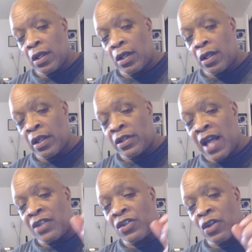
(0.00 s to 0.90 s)
it's
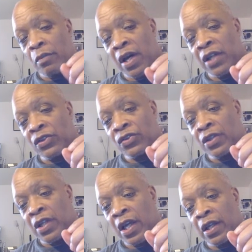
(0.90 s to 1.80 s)
not so much
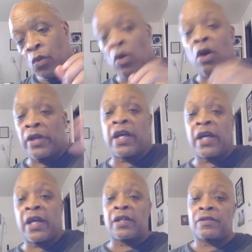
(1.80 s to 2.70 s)
that, well, yeah,
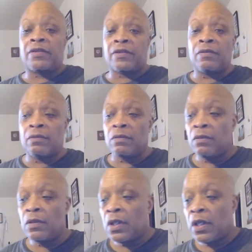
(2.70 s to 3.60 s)
it is.
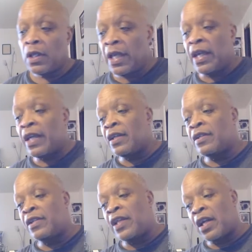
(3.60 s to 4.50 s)
It
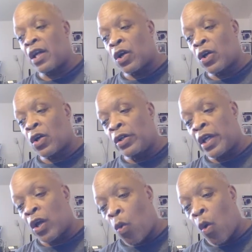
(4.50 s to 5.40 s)
is that
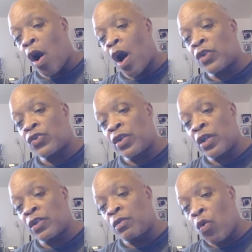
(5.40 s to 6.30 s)
that gouache
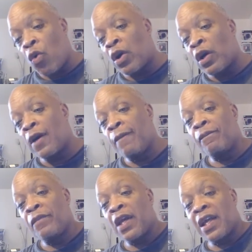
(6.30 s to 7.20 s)
is more
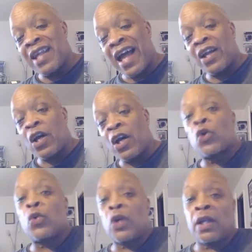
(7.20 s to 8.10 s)
like
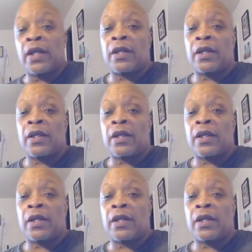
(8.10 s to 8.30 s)
acrylic